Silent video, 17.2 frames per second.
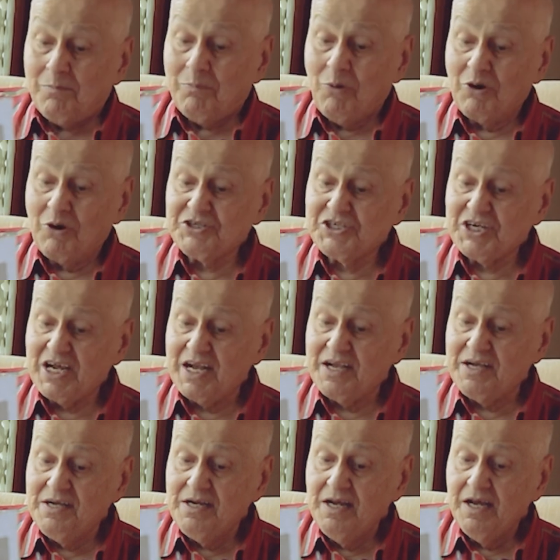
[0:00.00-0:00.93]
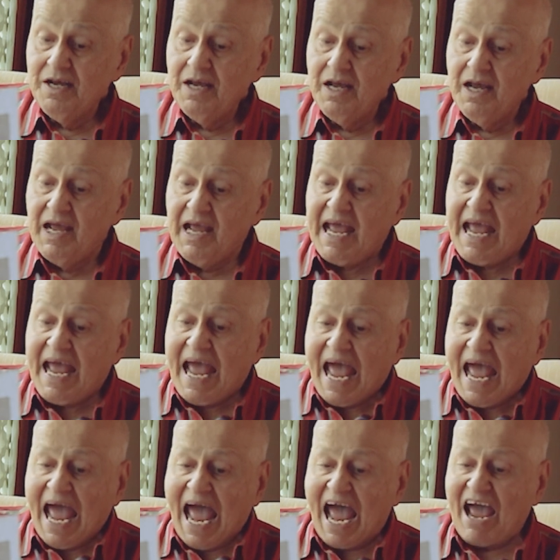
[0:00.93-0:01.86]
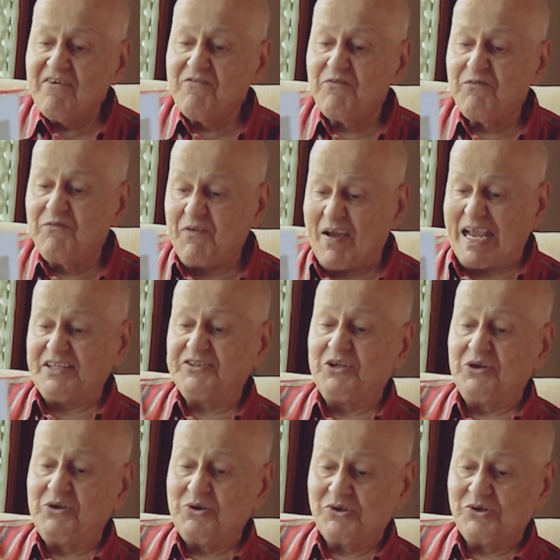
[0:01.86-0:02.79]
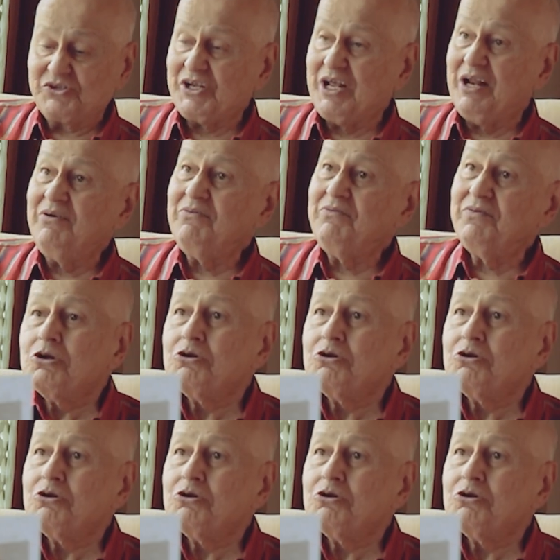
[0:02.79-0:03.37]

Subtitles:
Point 10, have faith in yourself.